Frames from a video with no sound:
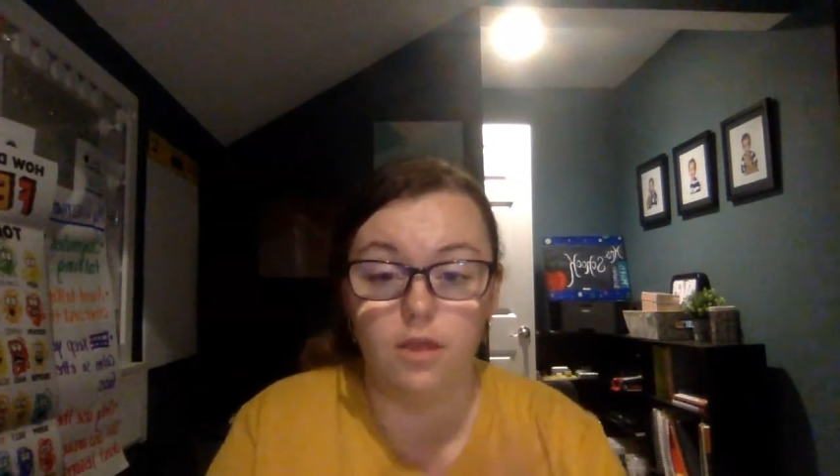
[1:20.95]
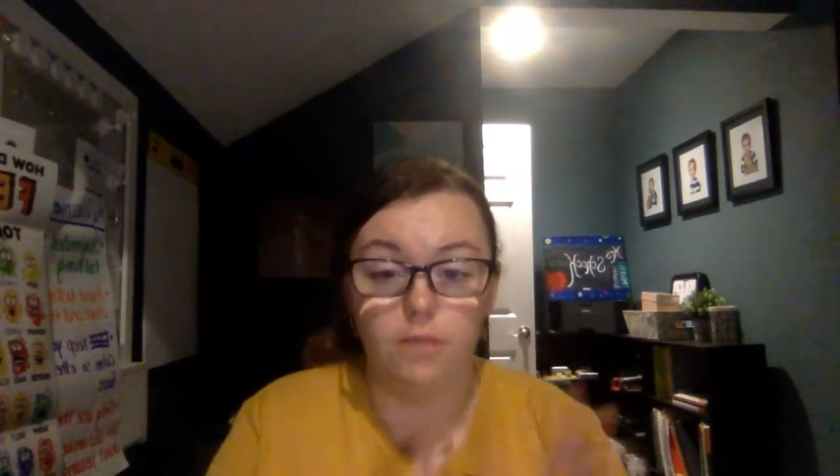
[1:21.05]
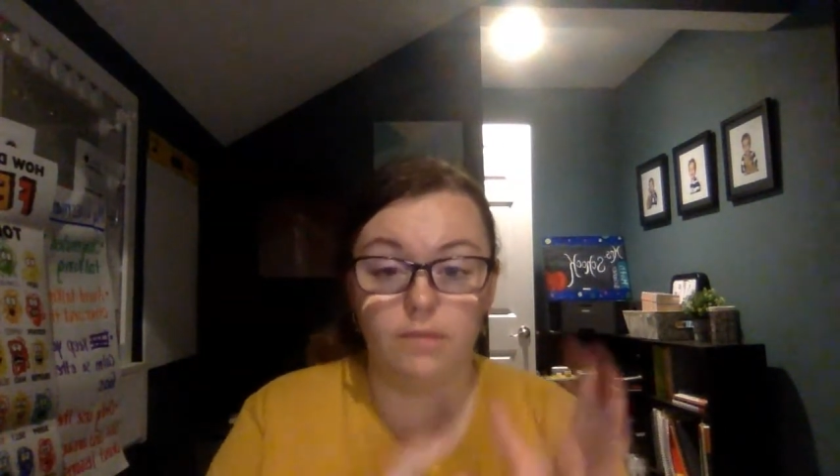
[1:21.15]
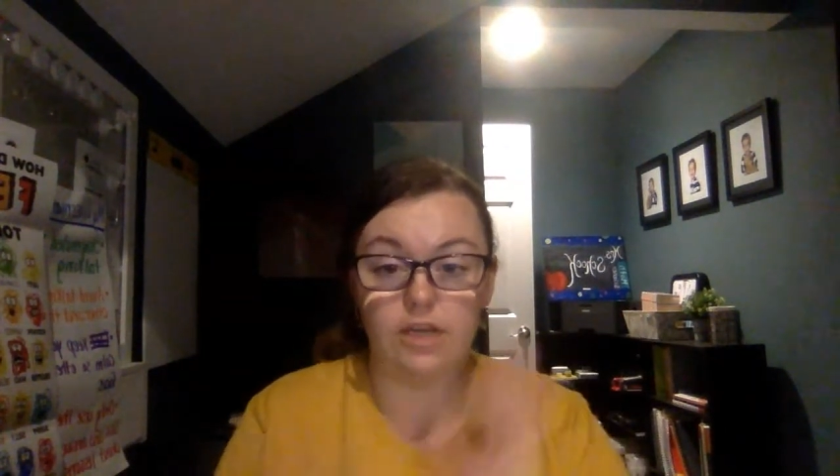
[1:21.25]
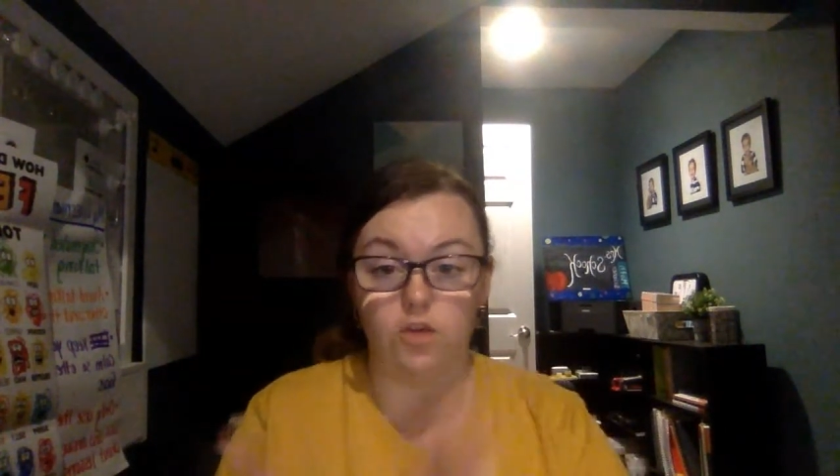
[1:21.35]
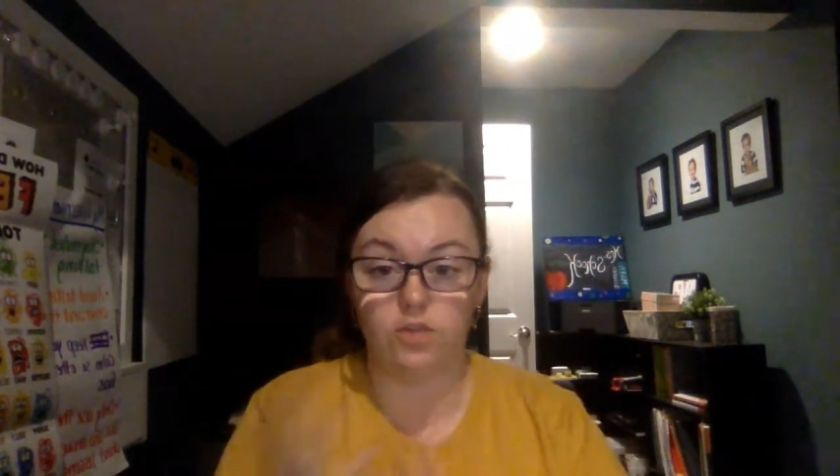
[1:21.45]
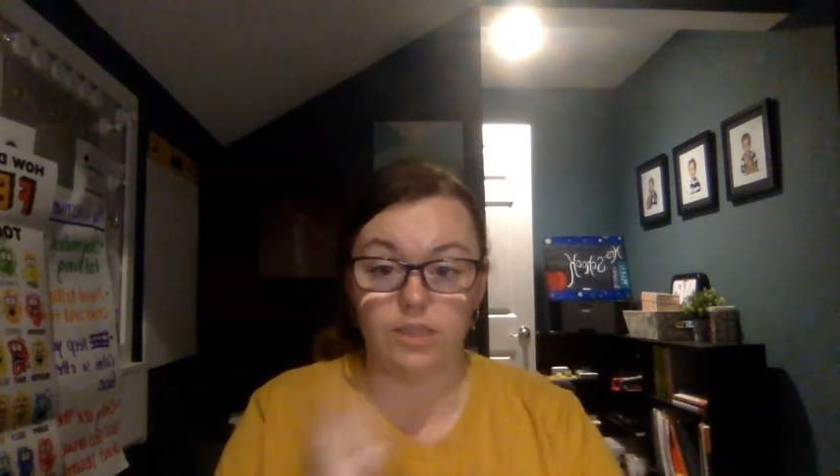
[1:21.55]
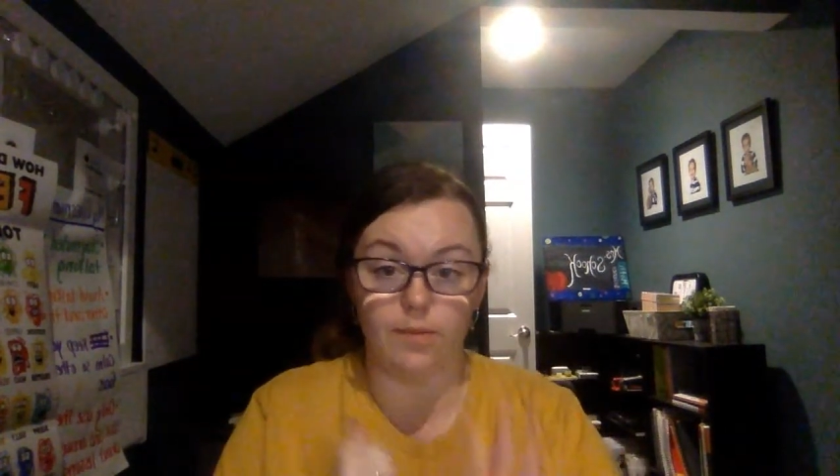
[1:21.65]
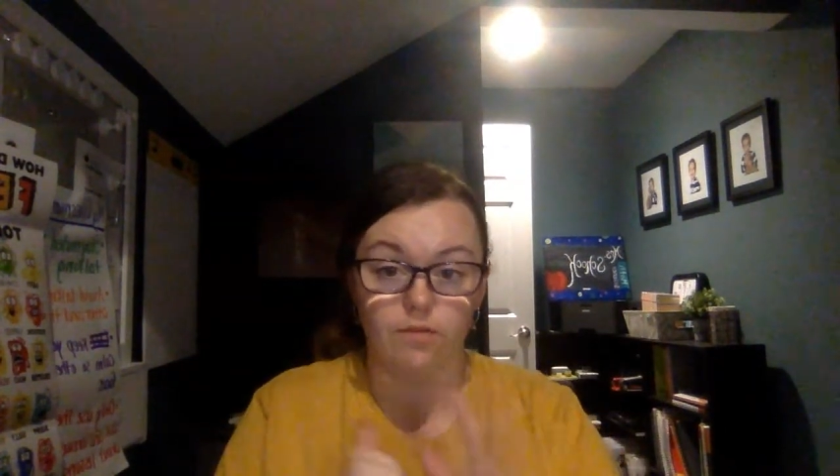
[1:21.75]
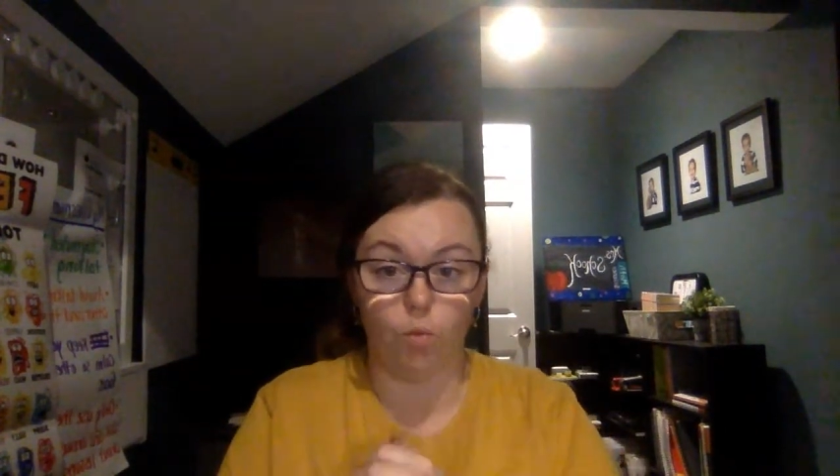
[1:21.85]
because I know
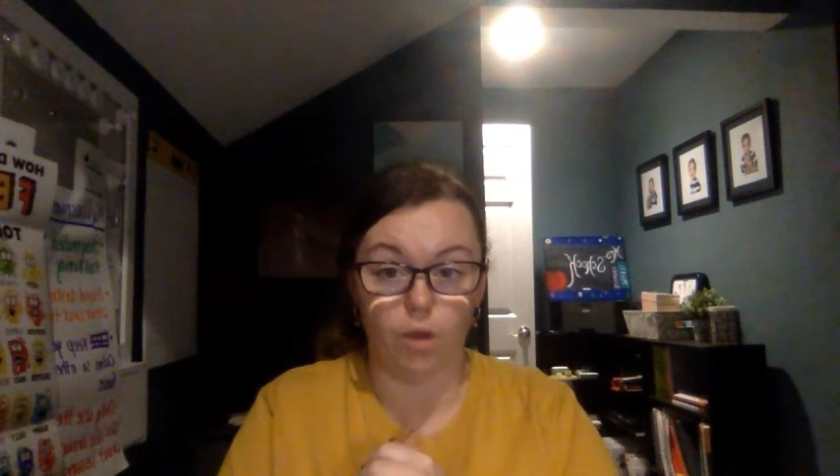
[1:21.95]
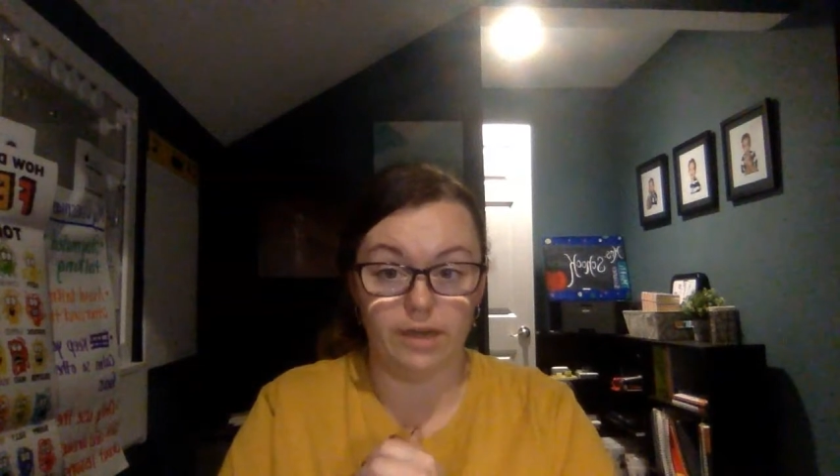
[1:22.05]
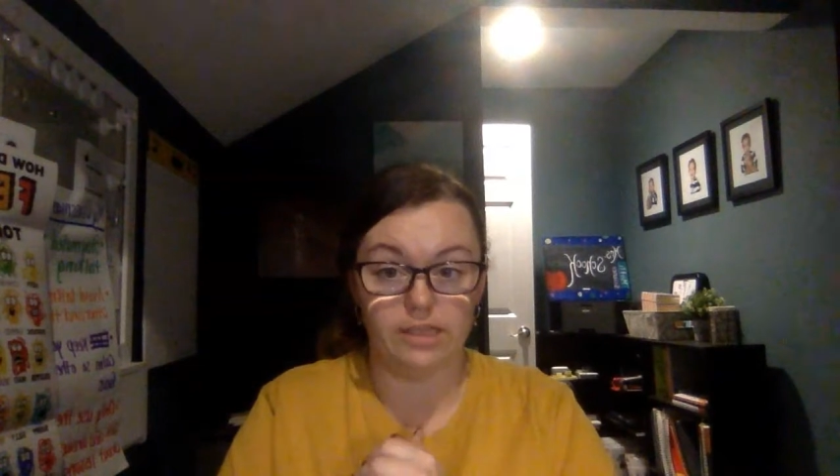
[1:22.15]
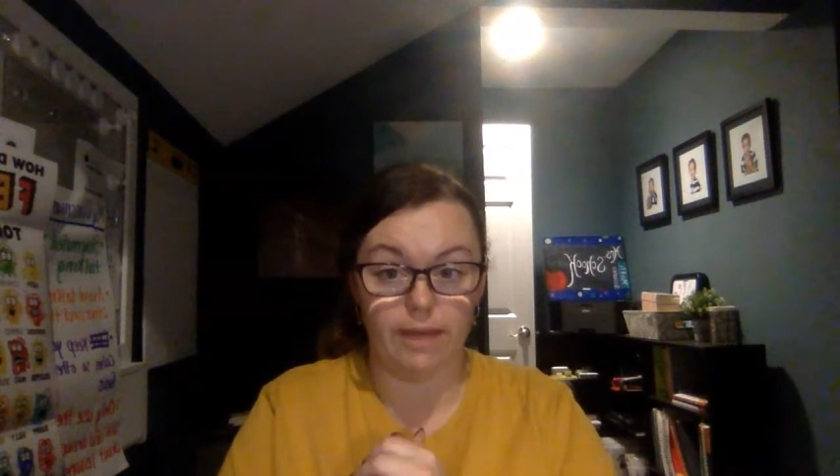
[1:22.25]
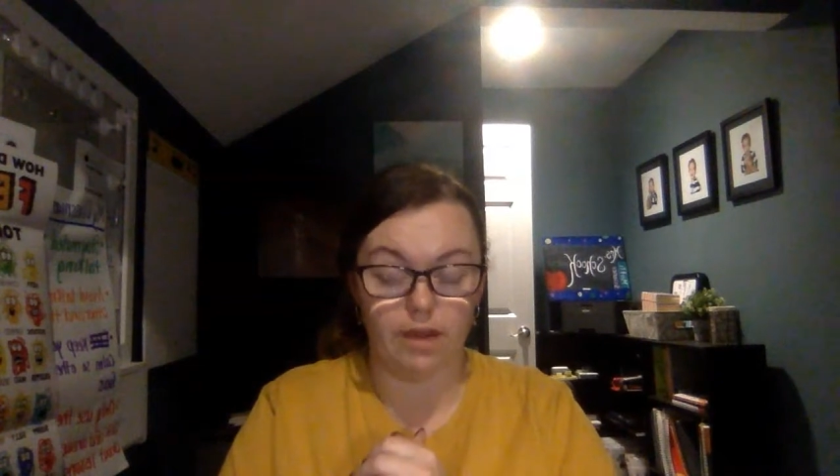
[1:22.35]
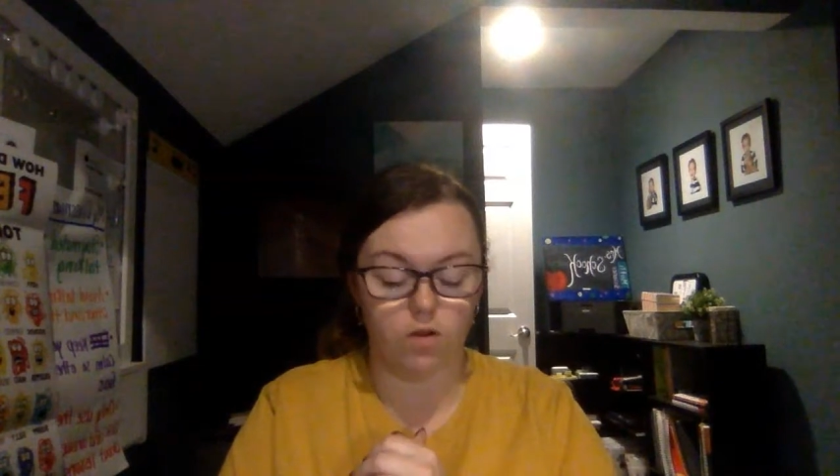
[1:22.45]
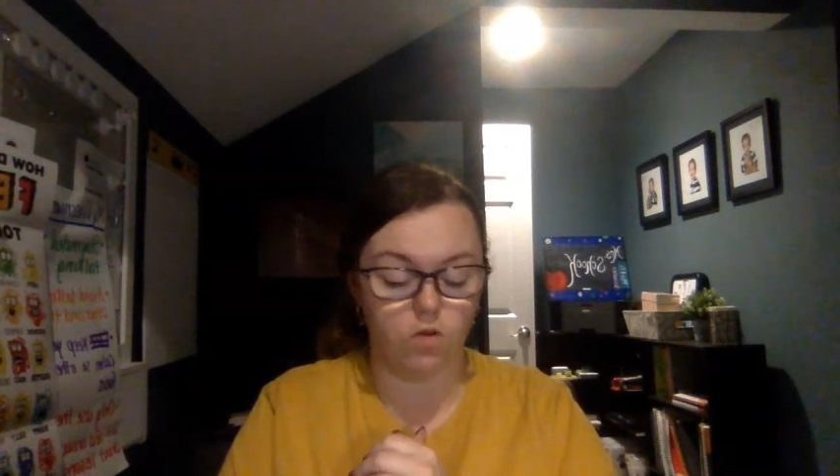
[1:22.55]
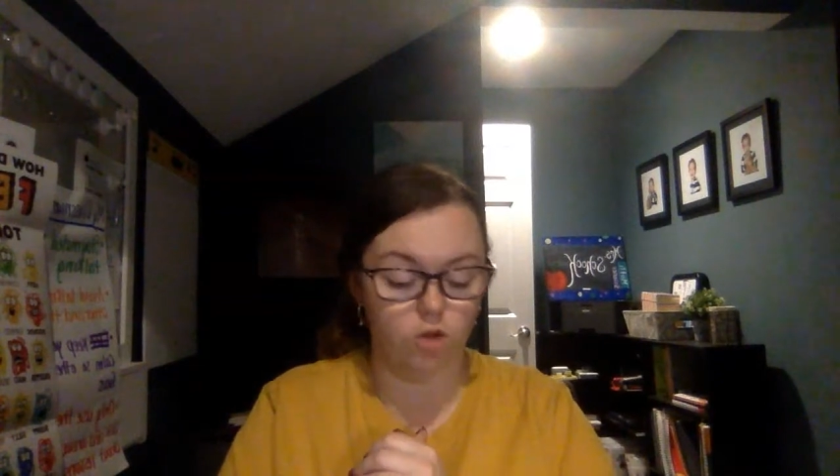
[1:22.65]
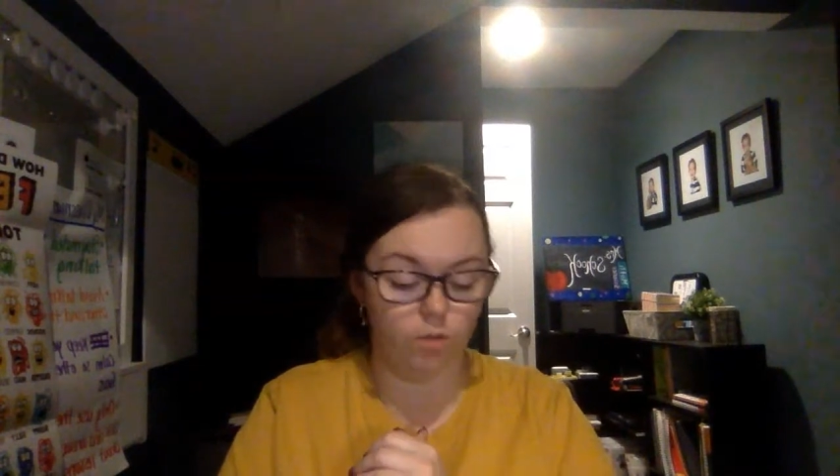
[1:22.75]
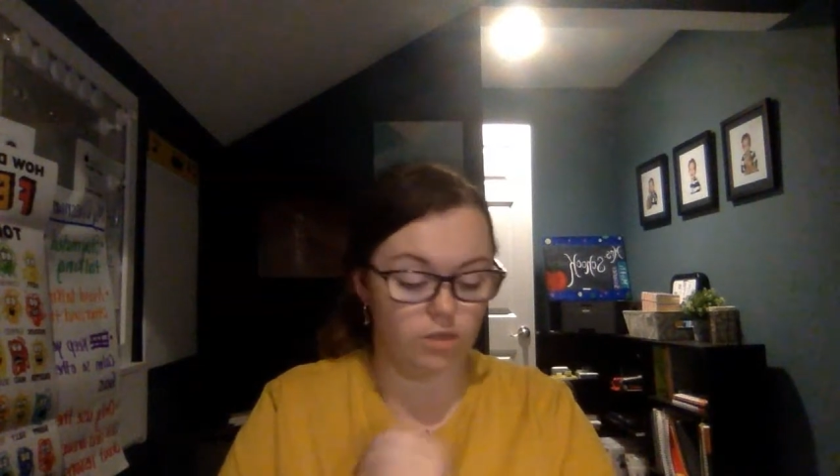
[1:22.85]
some of you wanted to buy your own
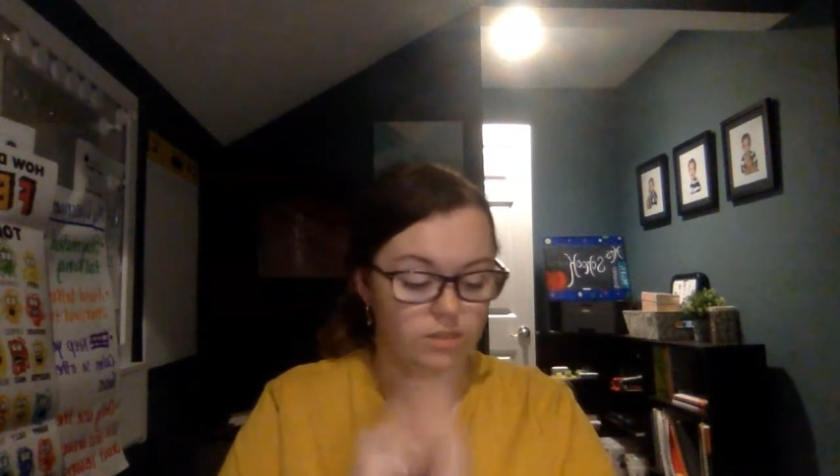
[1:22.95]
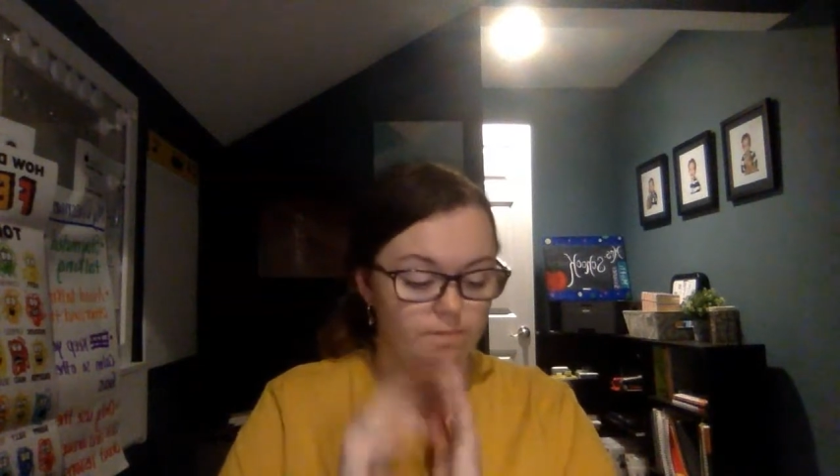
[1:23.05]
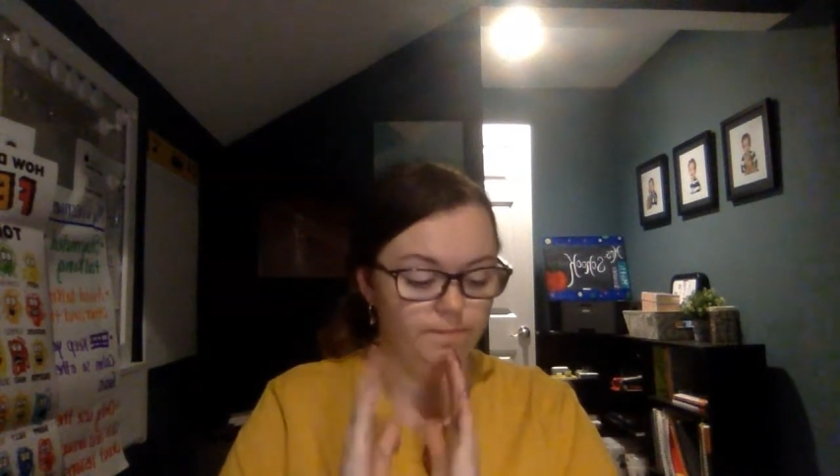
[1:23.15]
notebooks.